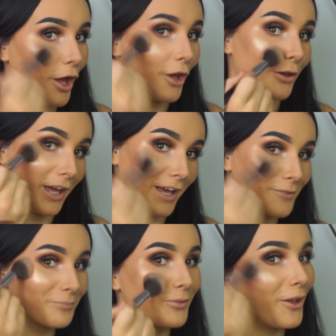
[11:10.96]
Okay.
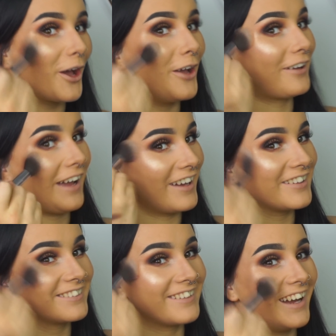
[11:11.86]
Okay,
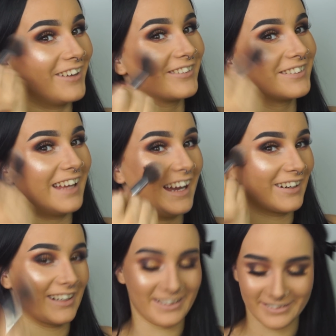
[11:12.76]
there
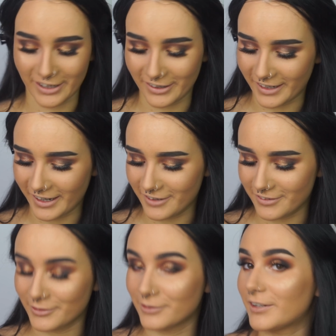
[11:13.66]
it is. Okay, I
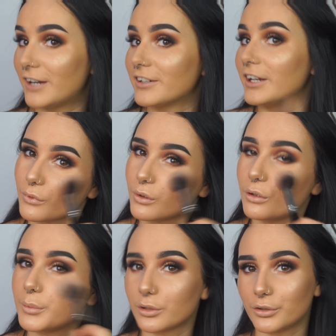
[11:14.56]
think we found it.
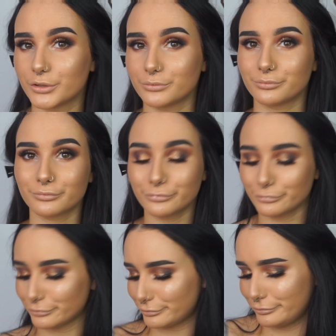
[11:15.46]
Oh my god.
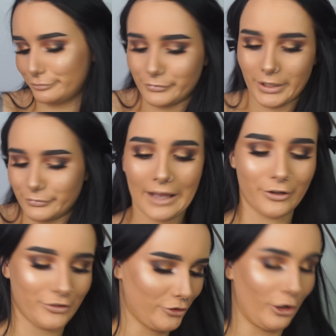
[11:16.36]
I
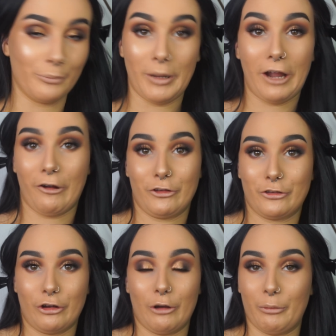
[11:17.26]
got to
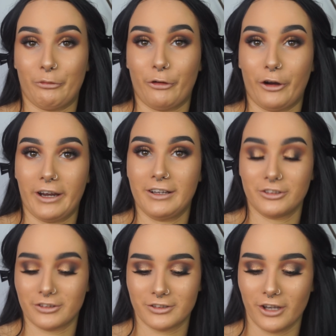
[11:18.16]
stop before I
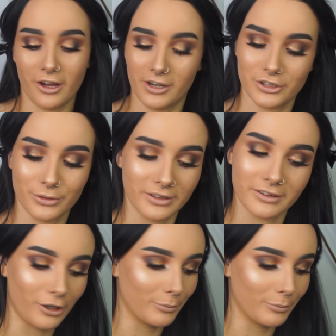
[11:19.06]
just turn into a disco